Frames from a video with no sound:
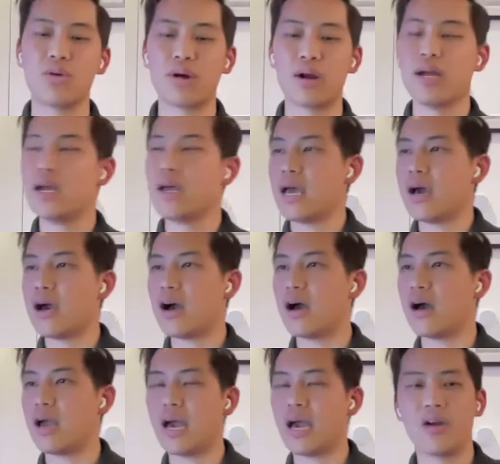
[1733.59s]
or
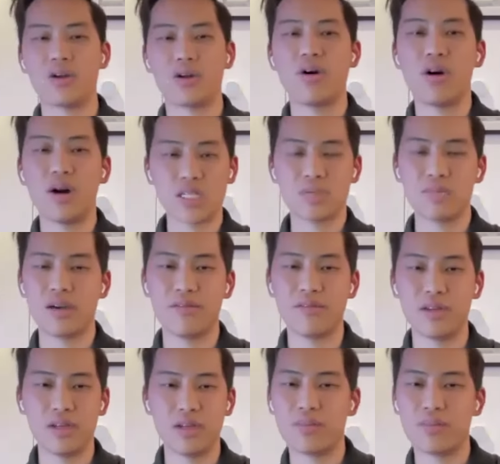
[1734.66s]
how to price my